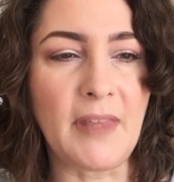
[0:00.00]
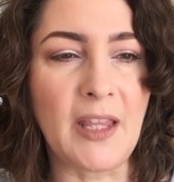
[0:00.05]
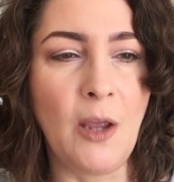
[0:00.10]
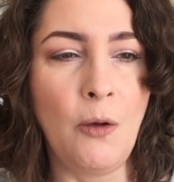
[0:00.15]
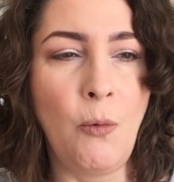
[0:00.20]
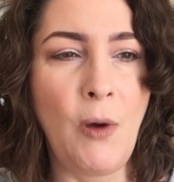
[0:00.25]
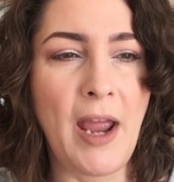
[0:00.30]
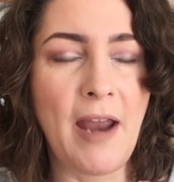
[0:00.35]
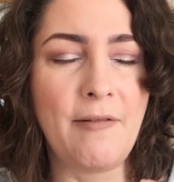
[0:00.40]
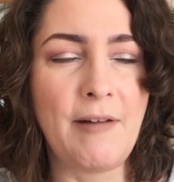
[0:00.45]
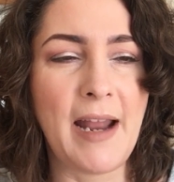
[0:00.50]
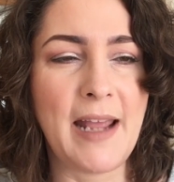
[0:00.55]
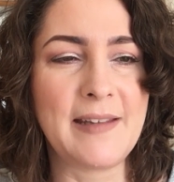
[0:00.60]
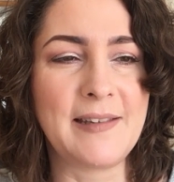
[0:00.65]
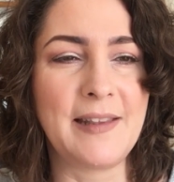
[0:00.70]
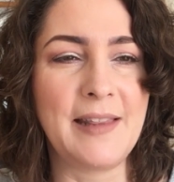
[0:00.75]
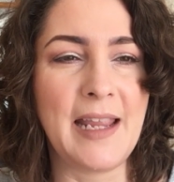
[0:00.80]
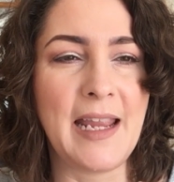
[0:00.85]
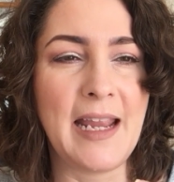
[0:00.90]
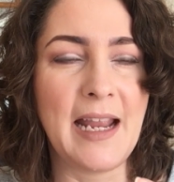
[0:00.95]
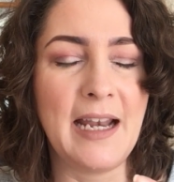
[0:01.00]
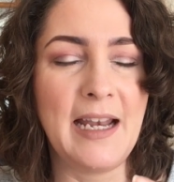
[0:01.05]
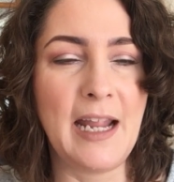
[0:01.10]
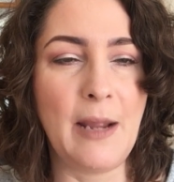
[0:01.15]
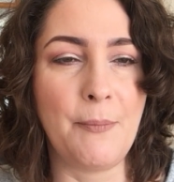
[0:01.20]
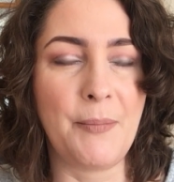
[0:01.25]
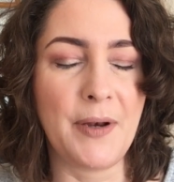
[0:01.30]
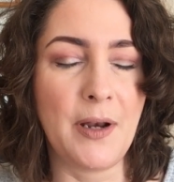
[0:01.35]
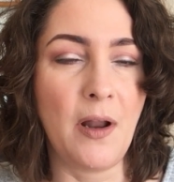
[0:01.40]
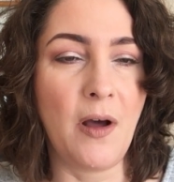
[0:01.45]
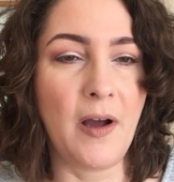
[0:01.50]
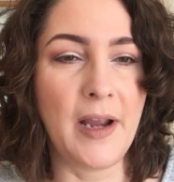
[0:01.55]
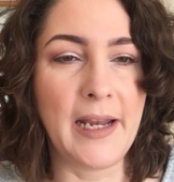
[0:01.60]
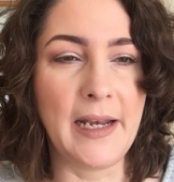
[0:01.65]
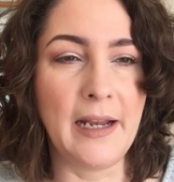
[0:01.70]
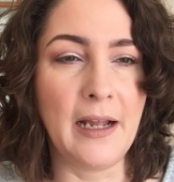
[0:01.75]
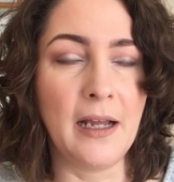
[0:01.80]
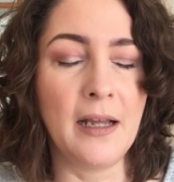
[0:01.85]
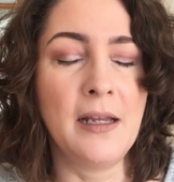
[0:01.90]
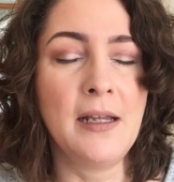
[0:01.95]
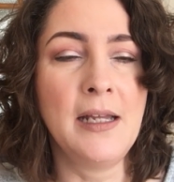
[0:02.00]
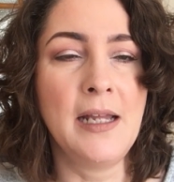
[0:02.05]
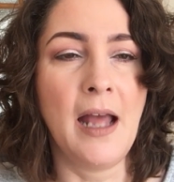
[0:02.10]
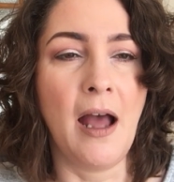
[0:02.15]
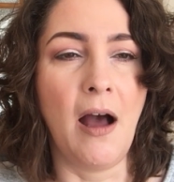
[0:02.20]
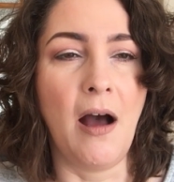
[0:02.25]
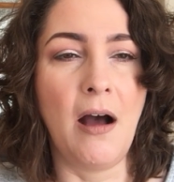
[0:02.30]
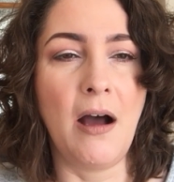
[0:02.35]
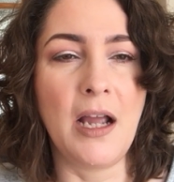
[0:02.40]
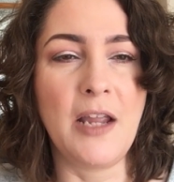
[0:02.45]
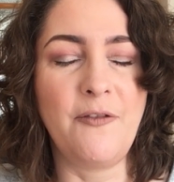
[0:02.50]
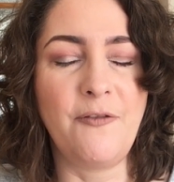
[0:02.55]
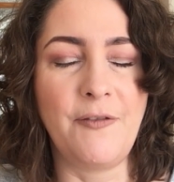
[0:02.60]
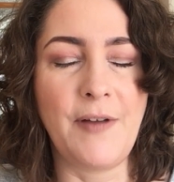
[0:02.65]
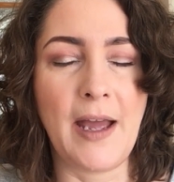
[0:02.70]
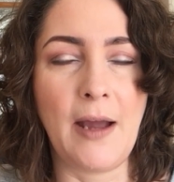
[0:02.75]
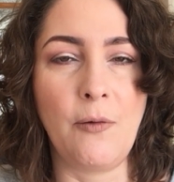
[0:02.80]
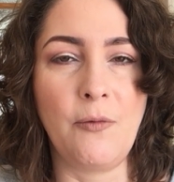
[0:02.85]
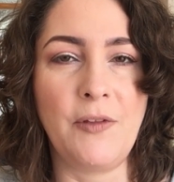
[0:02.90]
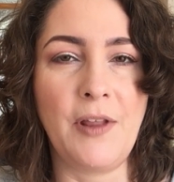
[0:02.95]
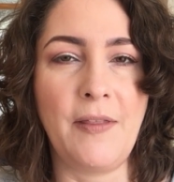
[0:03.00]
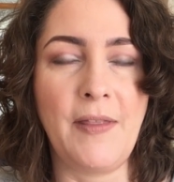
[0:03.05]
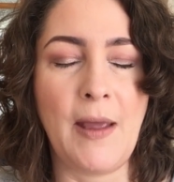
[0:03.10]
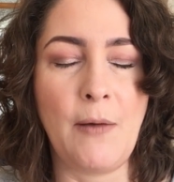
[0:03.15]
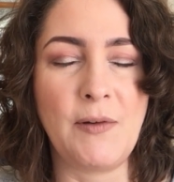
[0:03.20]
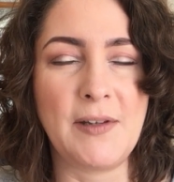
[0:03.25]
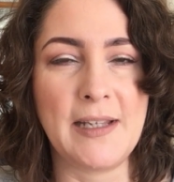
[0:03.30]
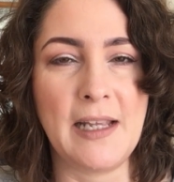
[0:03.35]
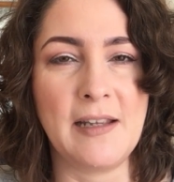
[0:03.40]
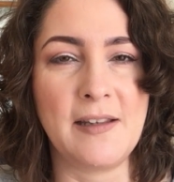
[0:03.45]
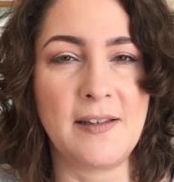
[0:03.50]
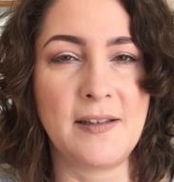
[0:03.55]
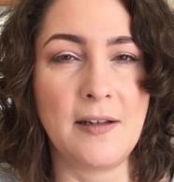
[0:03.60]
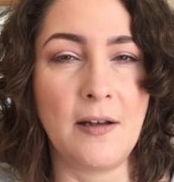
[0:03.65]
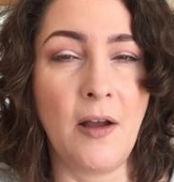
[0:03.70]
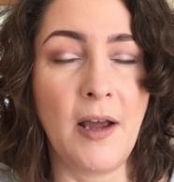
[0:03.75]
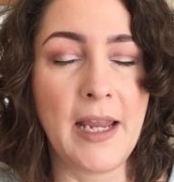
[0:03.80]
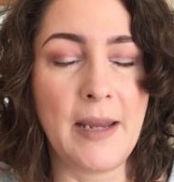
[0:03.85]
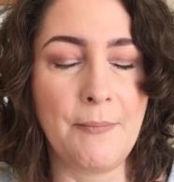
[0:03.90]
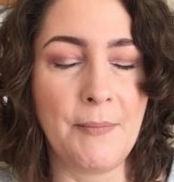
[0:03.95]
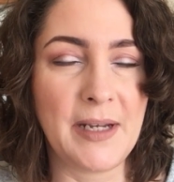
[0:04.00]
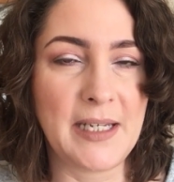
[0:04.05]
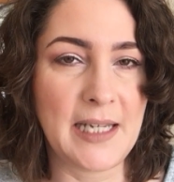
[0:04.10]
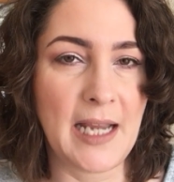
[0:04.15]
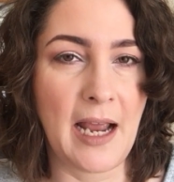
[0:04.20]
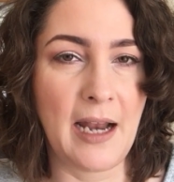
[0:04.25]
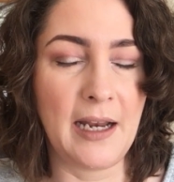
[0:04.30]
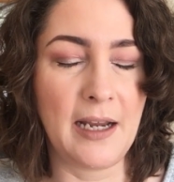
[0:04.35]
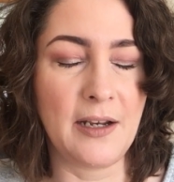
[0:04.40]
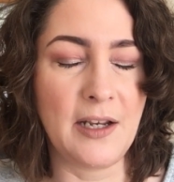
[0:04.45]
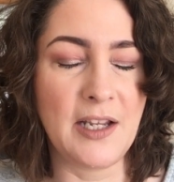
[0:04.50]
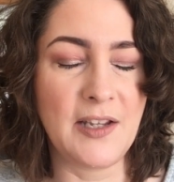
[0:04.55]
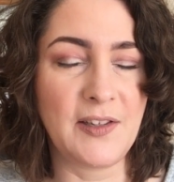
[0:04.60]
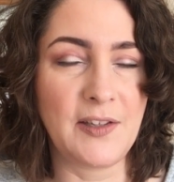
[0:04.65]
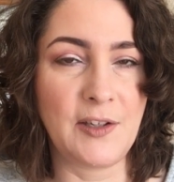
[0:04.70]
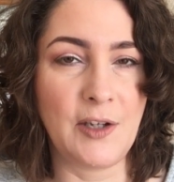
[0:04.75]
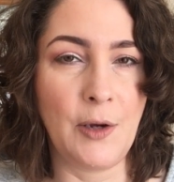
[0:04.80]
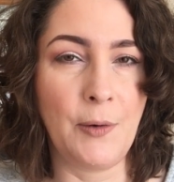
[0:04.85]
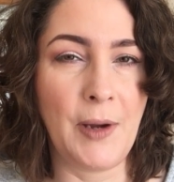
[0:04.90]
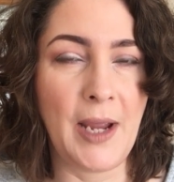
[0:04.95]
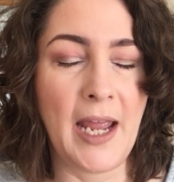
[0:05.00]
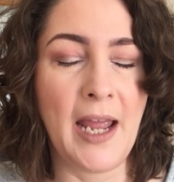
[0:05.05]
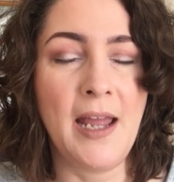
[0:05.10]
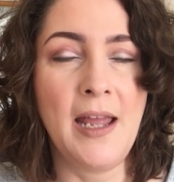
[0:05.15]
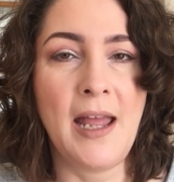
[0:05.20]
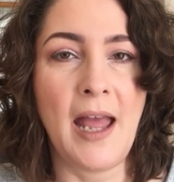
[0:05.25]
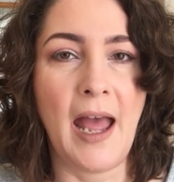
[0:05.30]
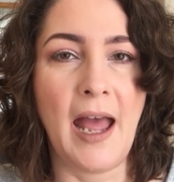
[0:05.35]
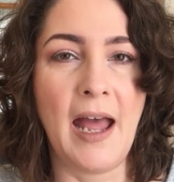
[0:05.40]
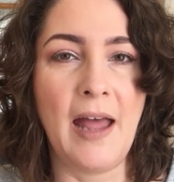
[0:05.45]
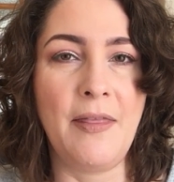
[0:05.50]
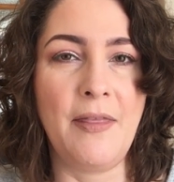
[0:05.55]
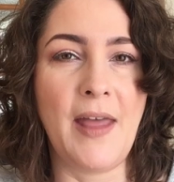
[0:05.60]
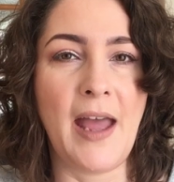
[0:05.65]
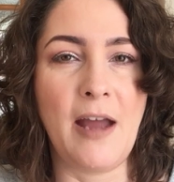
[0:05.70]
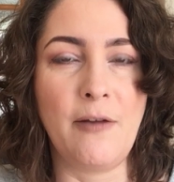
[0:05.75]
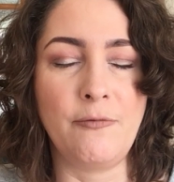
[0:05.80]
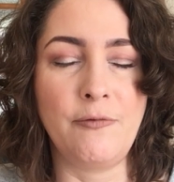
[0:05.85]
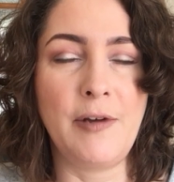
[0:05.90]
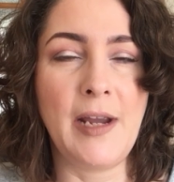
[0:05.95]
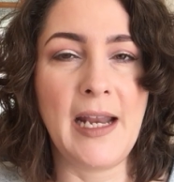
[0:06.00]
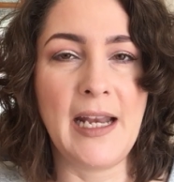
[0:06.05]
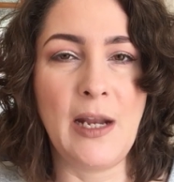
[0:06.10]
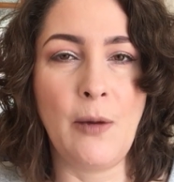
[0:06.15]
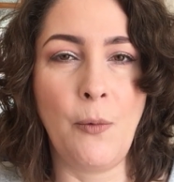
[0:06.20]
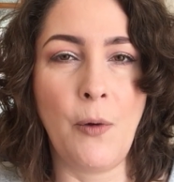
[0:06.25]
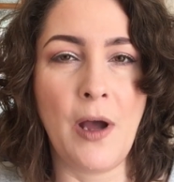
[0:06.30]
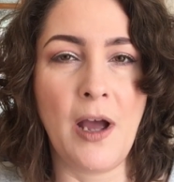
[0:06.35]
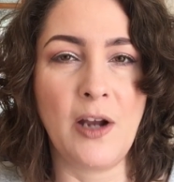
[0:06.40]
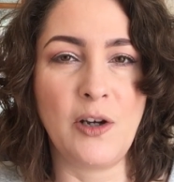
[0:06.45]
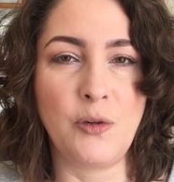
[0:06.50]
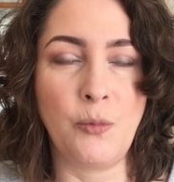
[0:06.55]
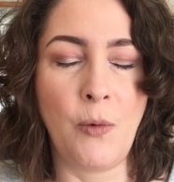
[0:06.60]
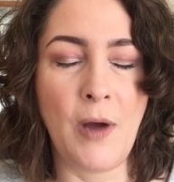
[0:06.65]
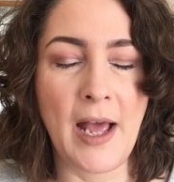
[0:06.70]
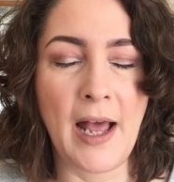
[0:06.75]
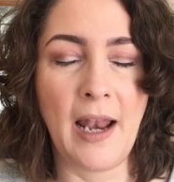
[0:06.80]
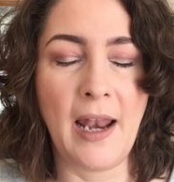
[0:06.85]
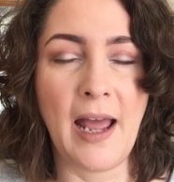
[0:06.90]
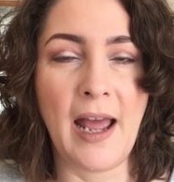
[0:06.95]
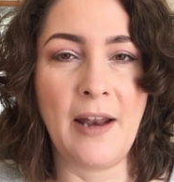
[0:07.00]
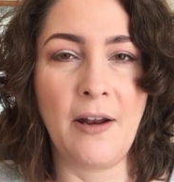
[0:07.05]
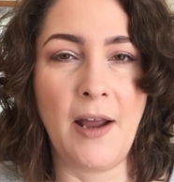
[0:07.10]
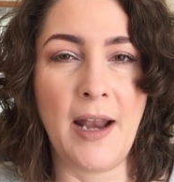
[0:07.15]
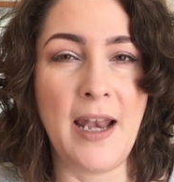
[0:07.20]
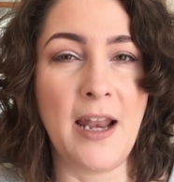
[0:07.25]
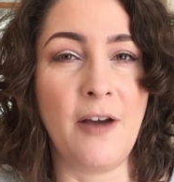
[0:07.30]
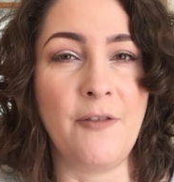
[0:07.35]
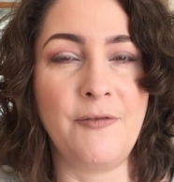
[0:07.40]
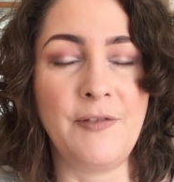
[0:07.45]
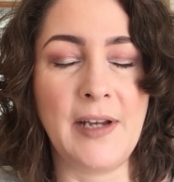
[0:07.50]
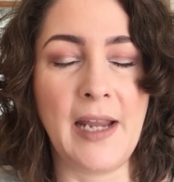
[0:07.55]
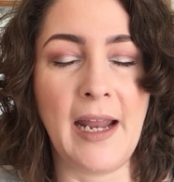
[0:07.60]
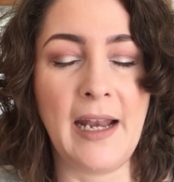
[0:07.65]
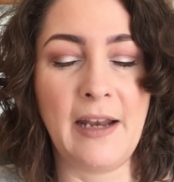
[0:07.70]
Whereas the lip liner, I found that there was a slight metallicness to it, and that really worked well, and I loved it.